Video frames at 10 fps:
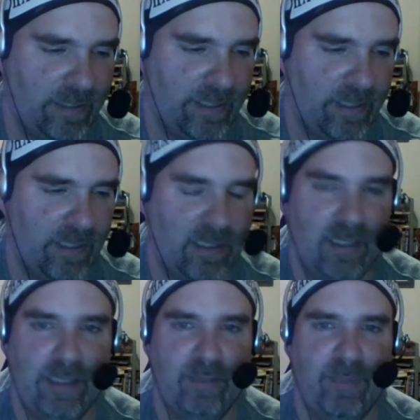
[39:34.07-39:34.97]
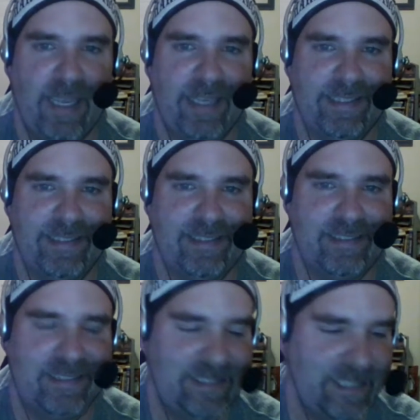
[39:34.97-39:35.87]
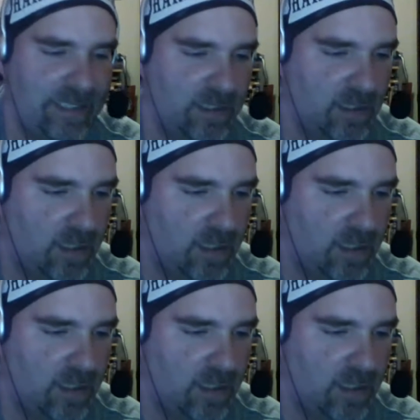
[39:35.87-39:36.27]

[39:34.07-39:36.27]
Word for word: fixed, but it should be